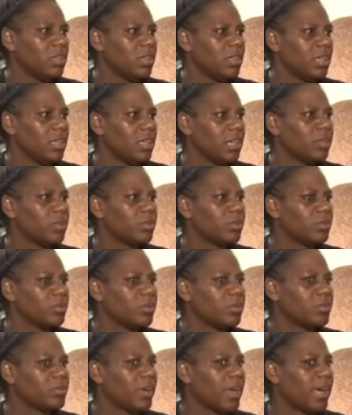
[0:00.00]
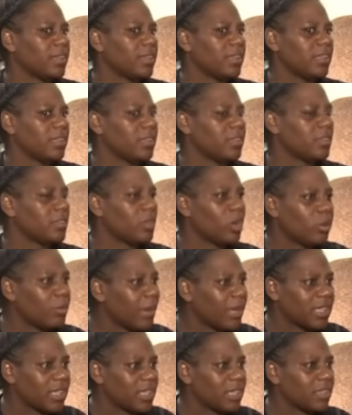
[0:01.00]
and I knew for a fact I didn't sell
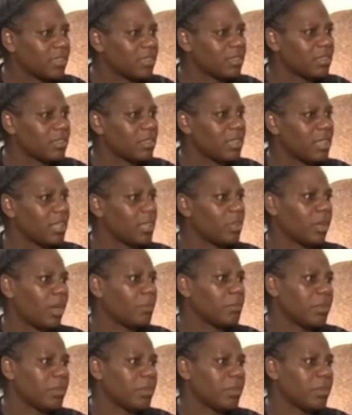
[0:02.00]
my kids and they're not